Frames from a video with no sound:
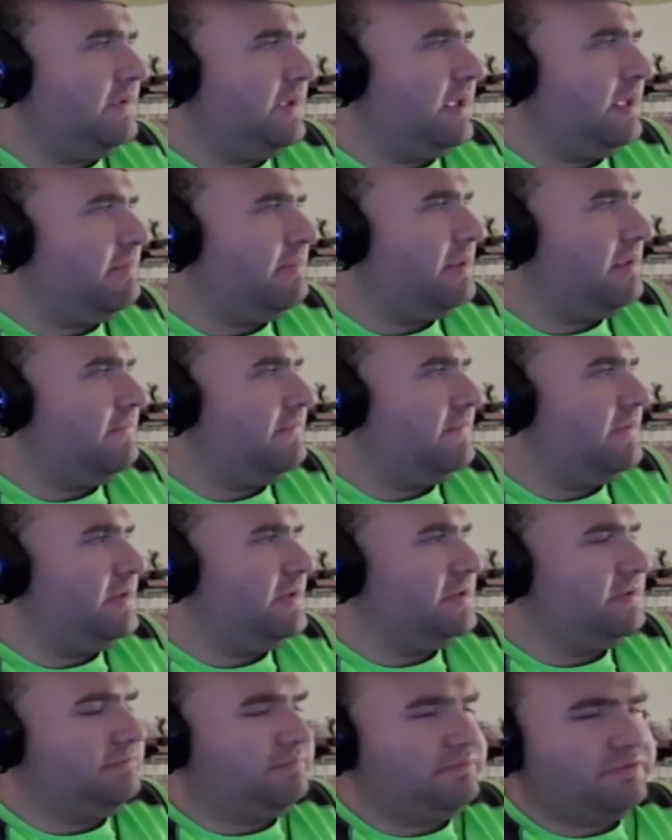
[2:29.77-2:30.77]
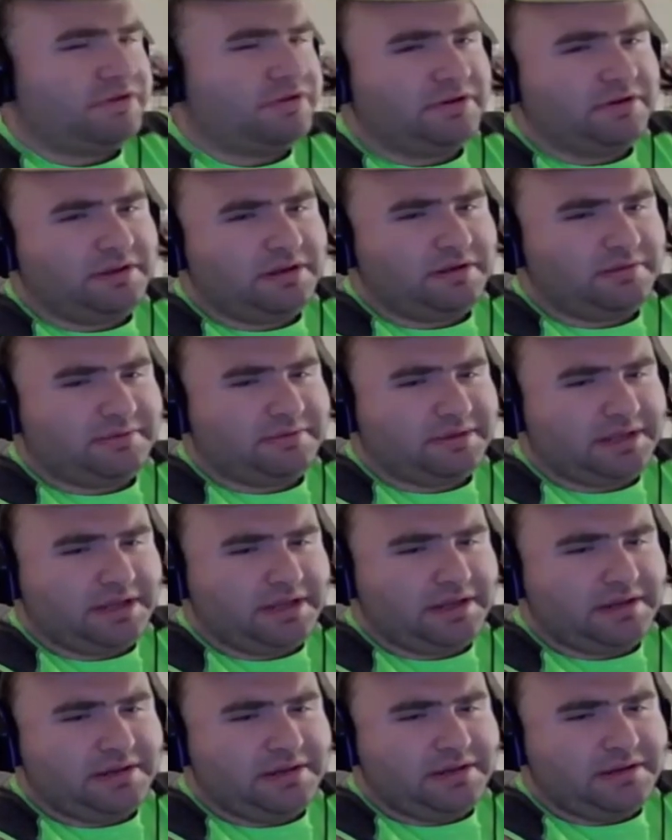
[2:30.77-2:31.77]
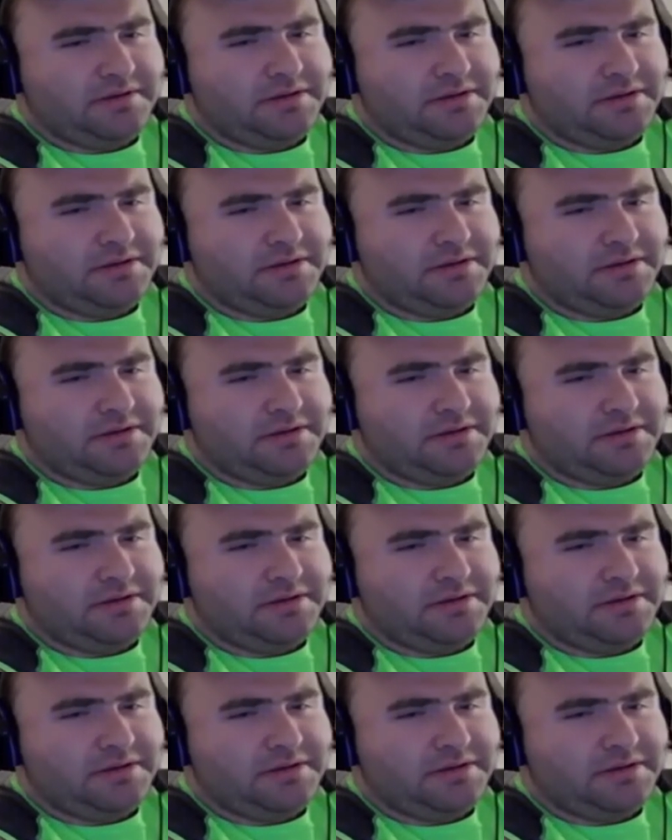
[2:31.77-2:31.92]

Like, I've been having like some pretty good luck with that.